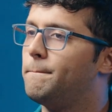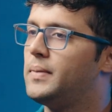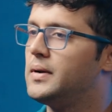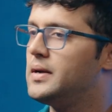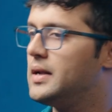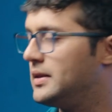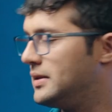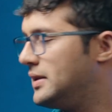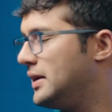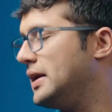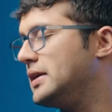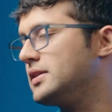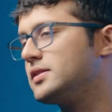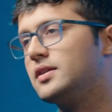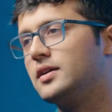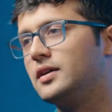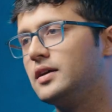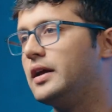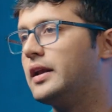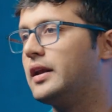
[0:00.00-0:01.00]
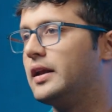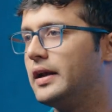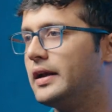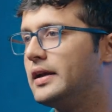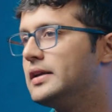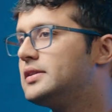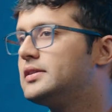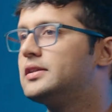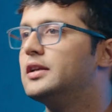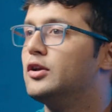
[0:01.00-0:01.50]
But nonetheless,
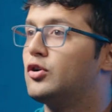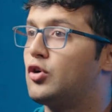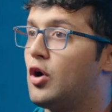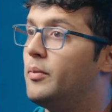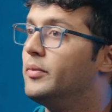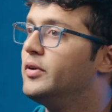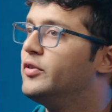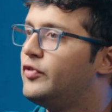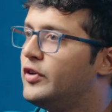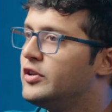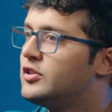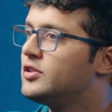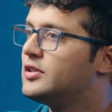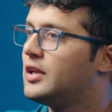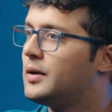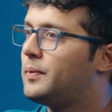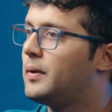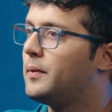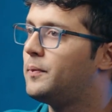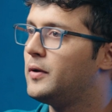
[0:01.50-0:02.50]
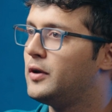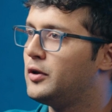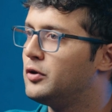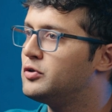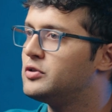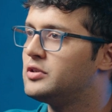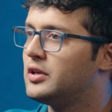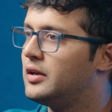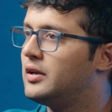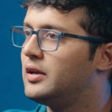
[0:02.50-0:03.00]
it is still a common feature that people
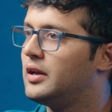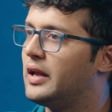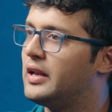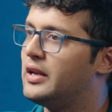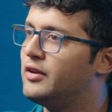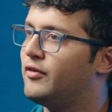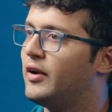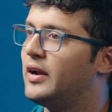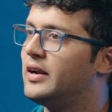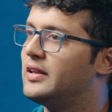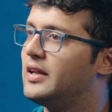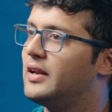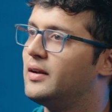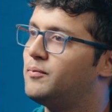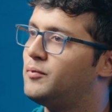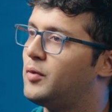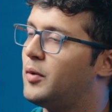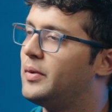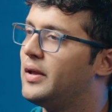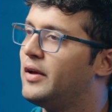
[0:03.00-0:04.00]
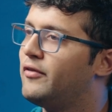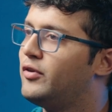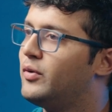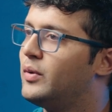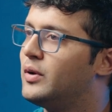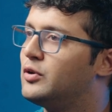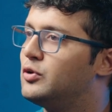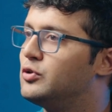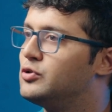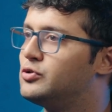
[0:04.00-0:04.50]
use in an event that probably
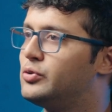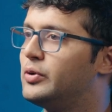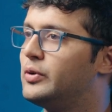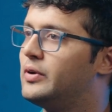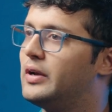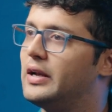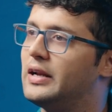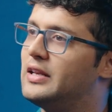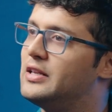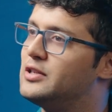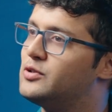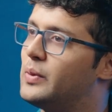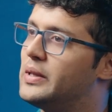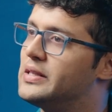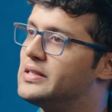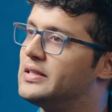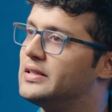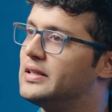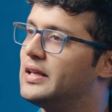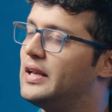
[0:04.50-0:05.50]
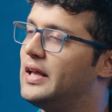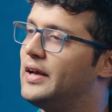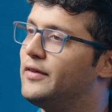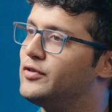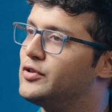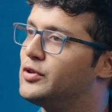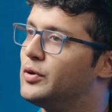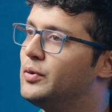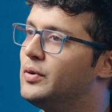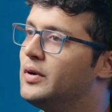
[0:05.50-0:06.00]
everyone goes through at least once in their
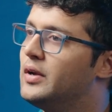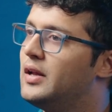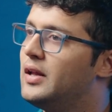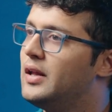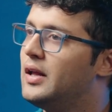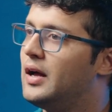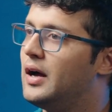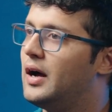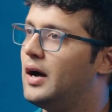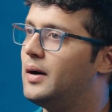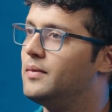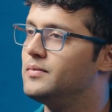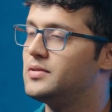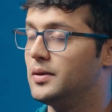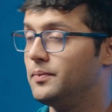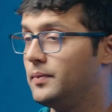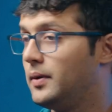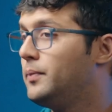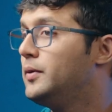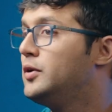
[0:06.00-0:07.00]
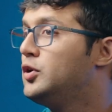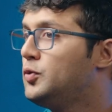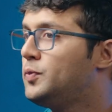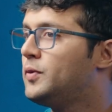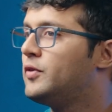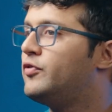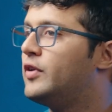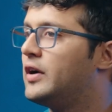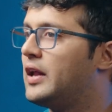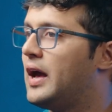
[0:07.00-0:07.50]
life. So some people do
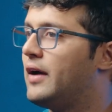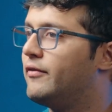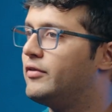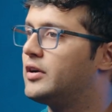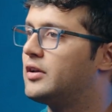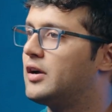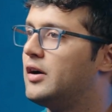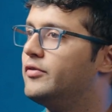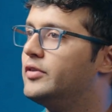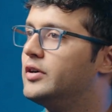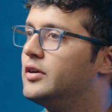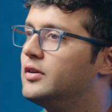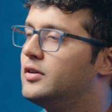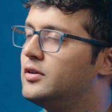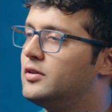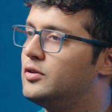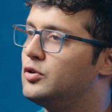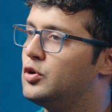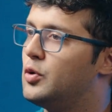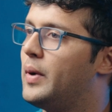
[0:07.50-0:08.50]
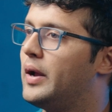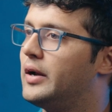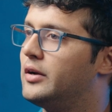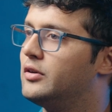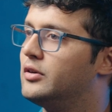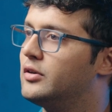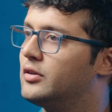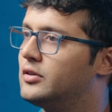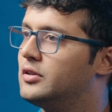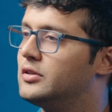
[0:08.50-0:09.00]
prefer to have it covered no
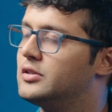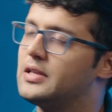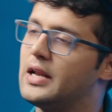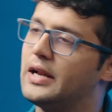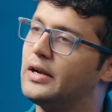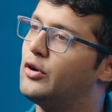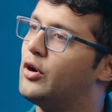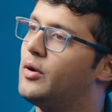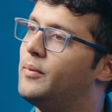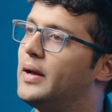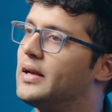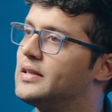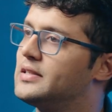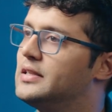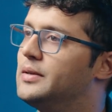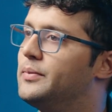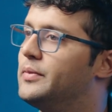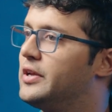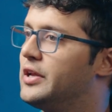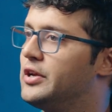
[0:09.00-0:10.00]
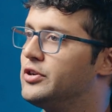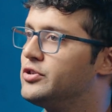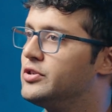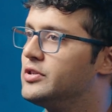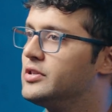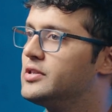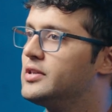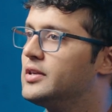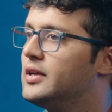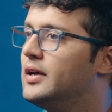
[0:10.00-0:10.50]
matter the slight drawbacks and
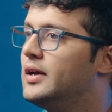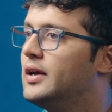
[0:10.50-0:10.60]
limitations.